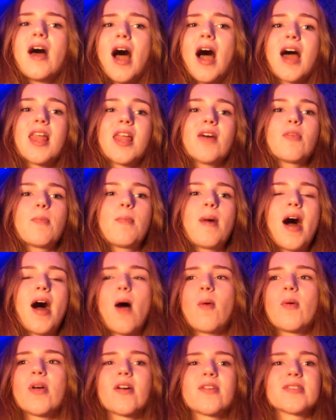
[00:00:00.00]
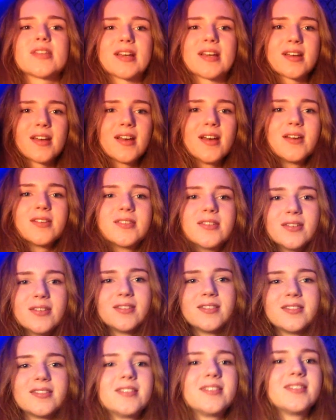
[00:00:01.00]
I love the part where he goes like,
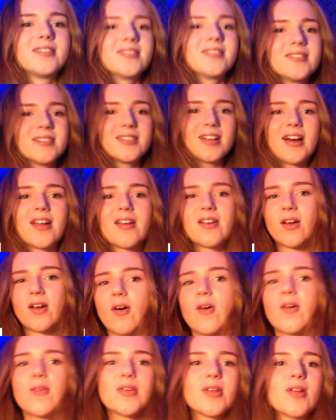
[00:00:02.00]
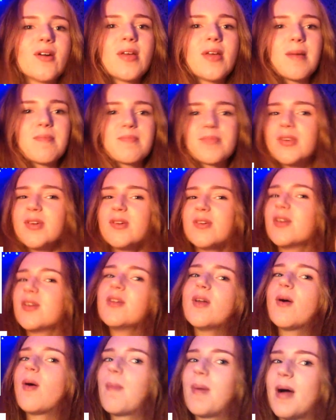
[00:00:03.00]
dun, dun, I don't know. You know that?
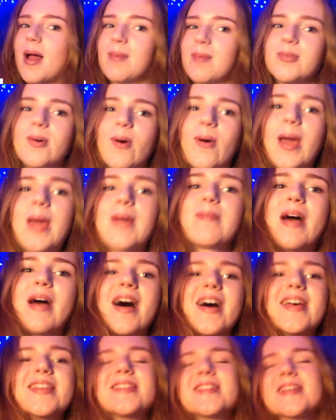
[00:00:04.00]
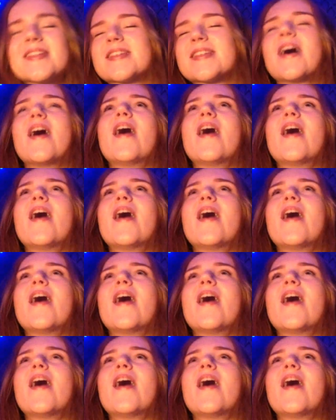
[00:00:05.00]
You know what part I'm talking about? It's just